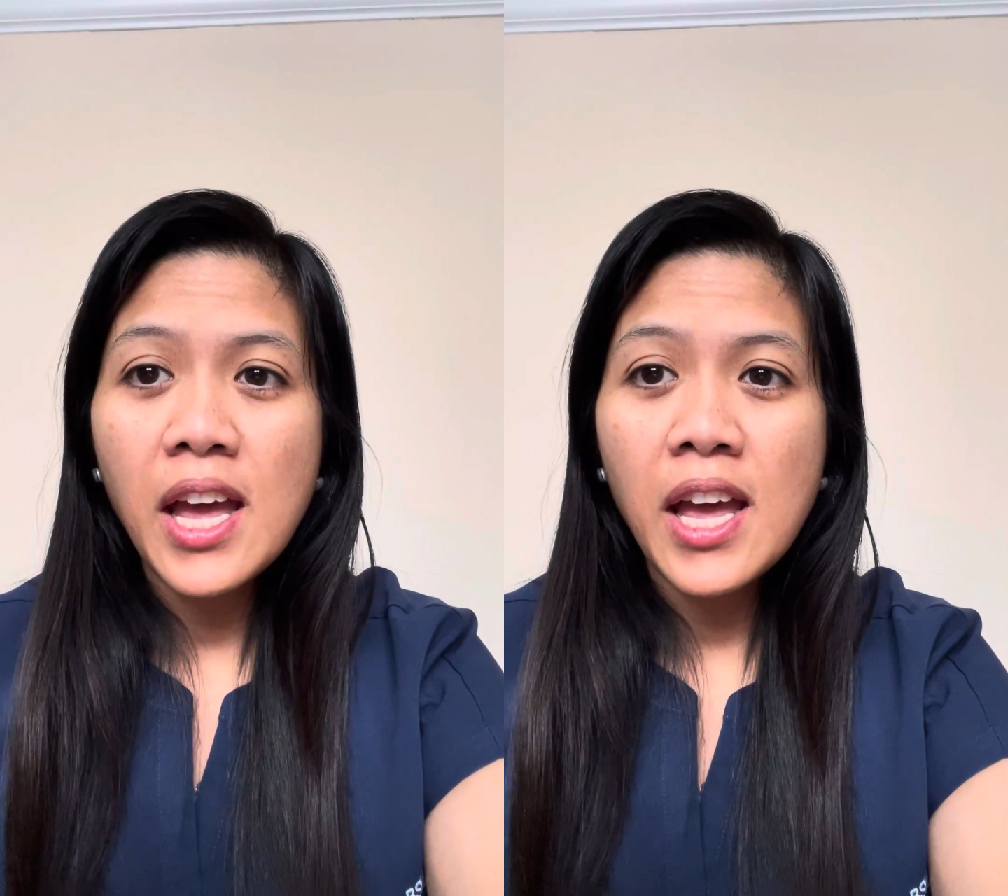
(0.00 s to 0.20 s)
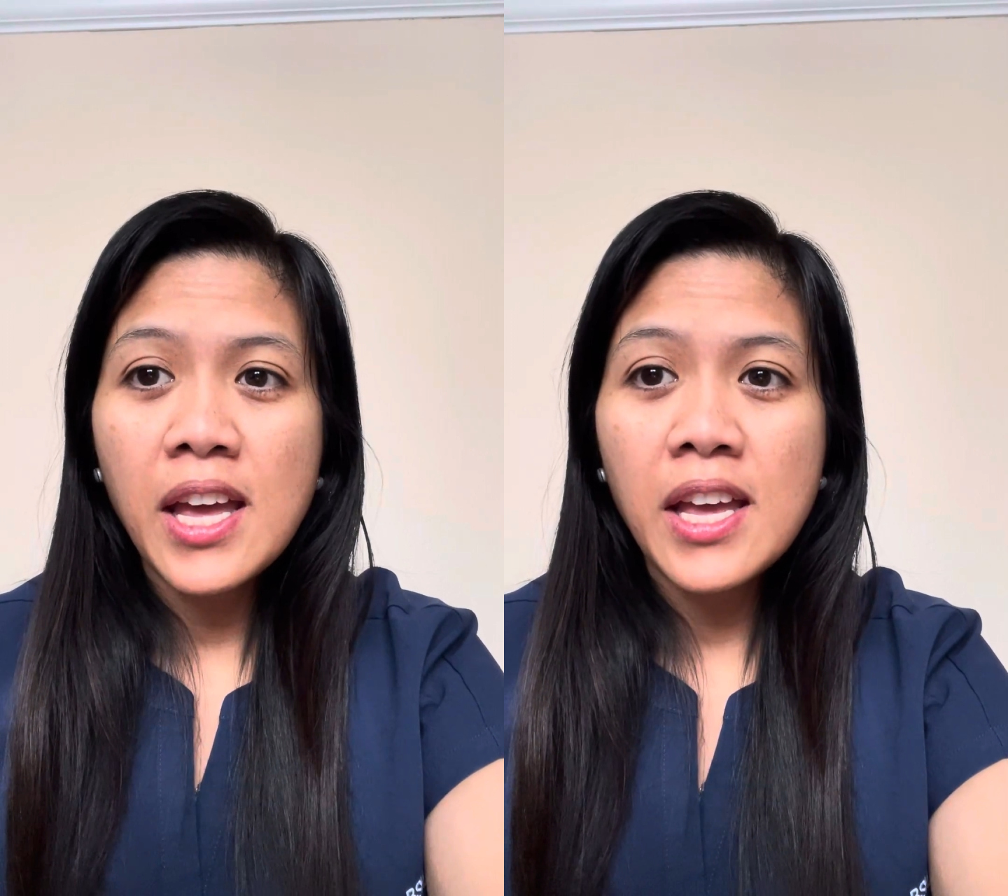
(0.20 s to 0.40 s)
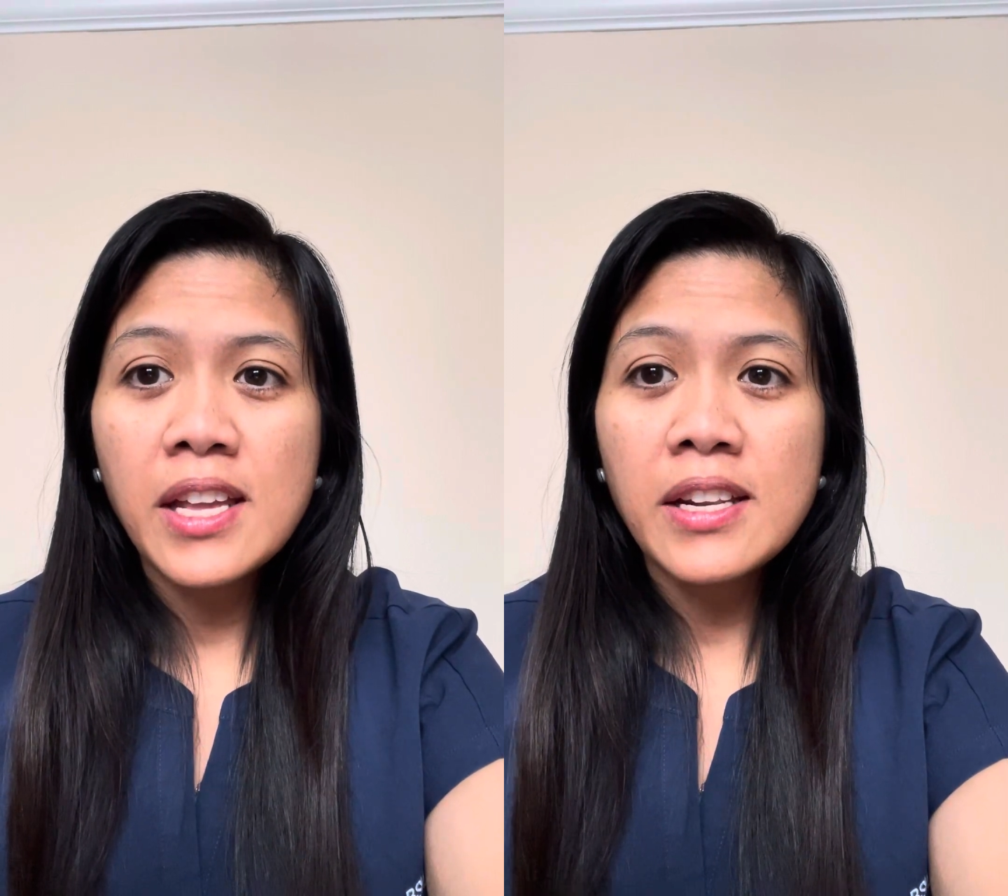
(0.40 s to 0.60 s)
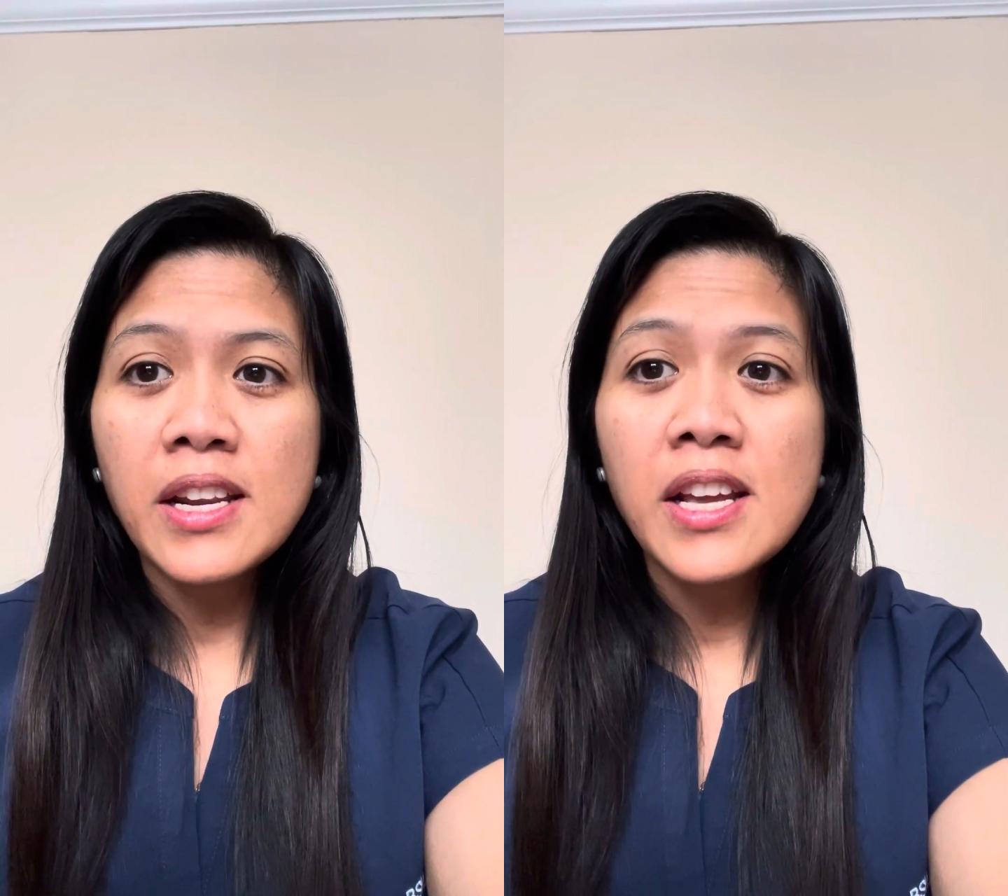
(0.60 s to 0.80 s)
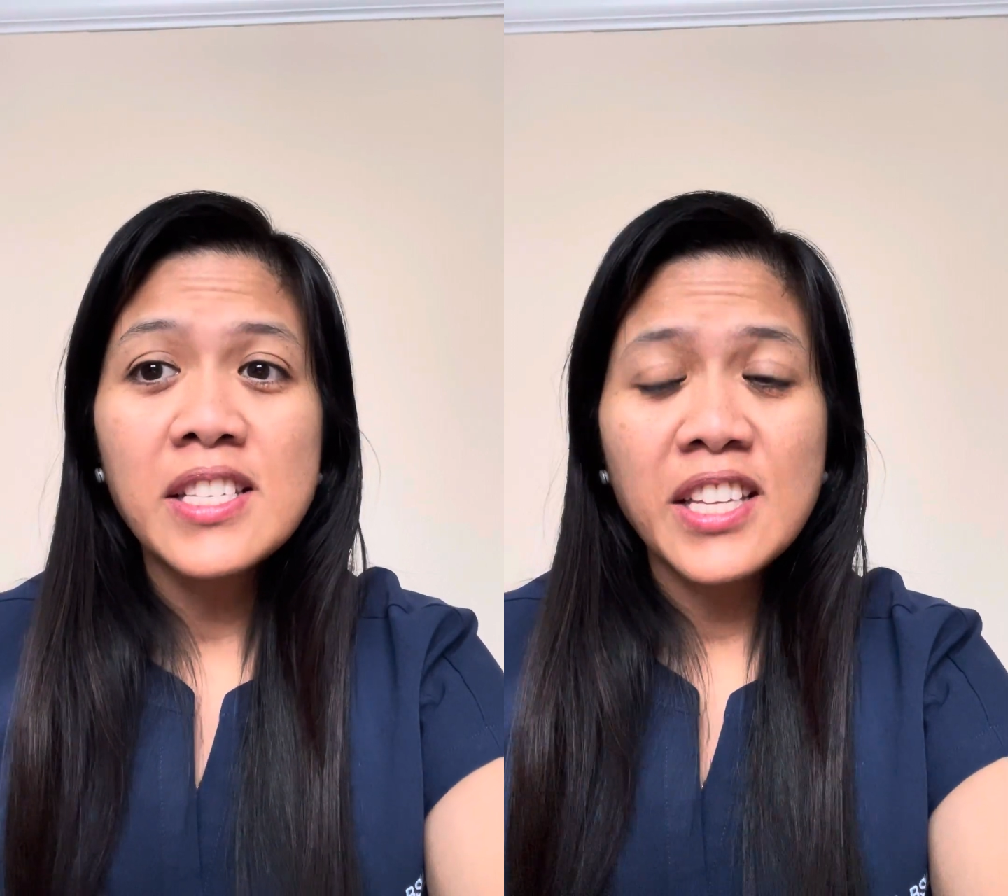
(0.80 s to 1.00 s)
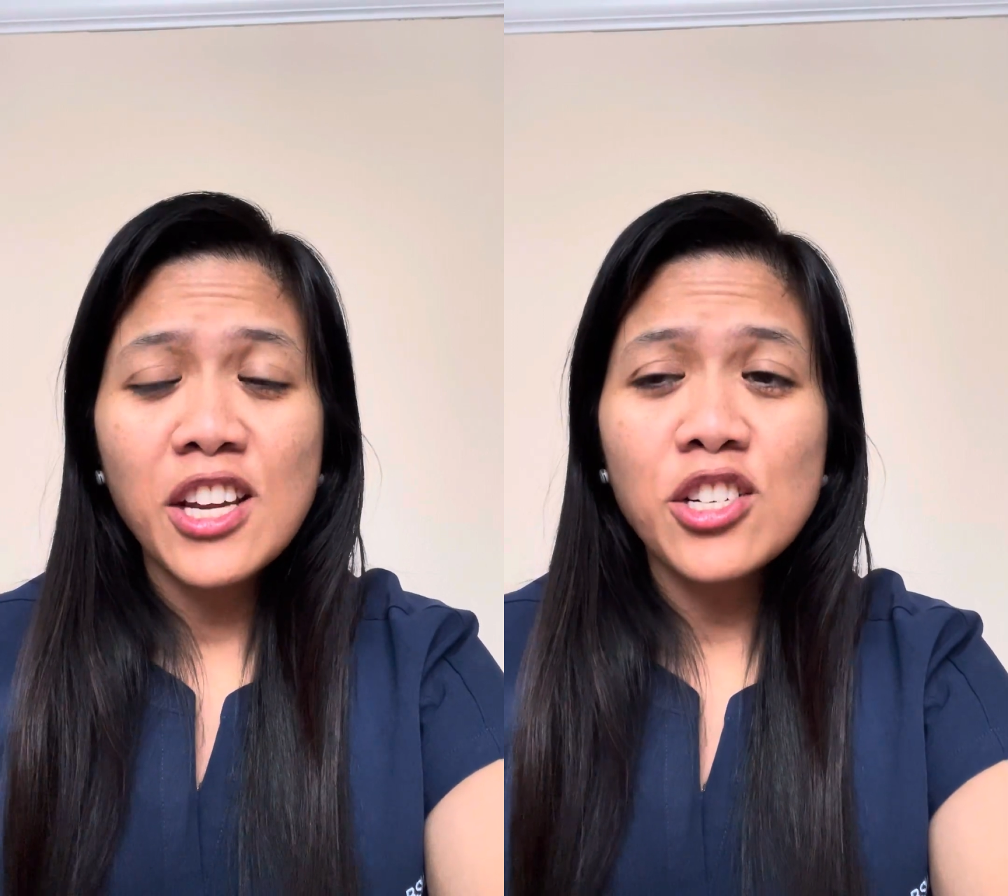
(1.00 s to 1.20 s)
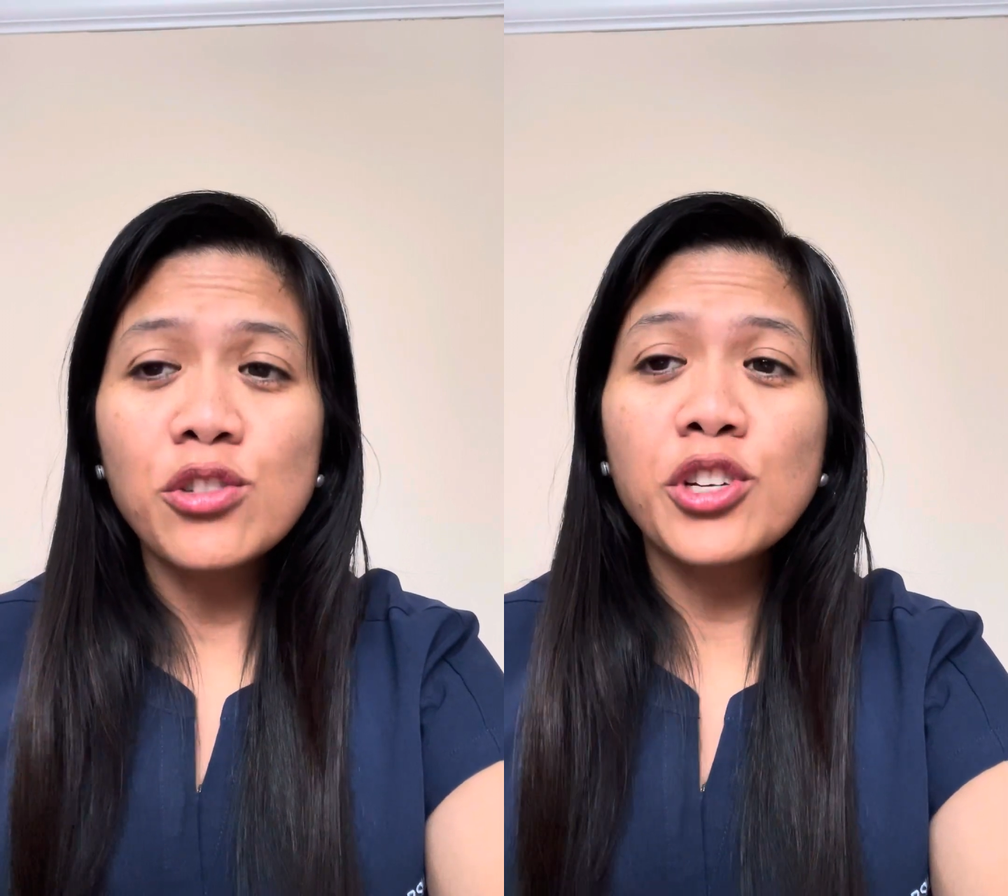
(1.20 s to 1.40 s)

and schedule